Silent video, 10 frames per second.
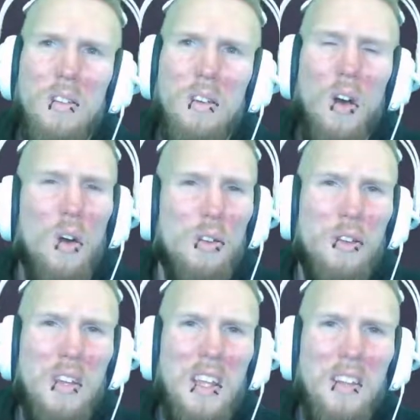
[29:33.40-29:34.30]

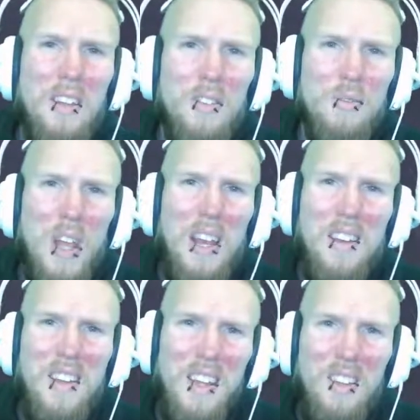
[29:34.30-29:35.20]
really
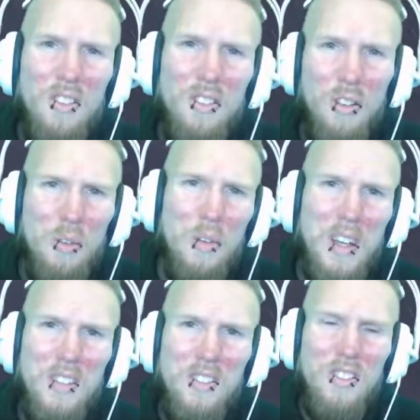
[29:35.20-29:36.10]
need to do
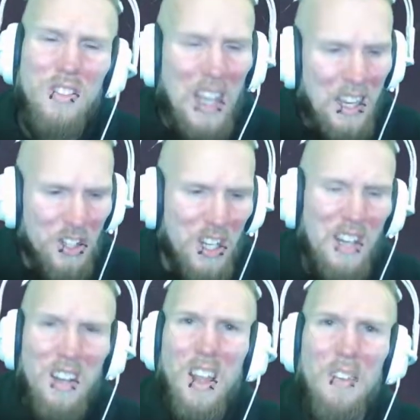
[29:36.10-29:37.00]
is actually
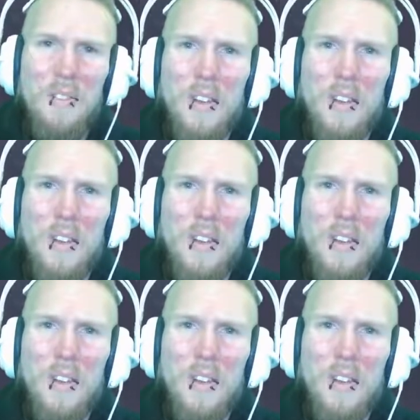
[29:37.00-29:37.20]
live.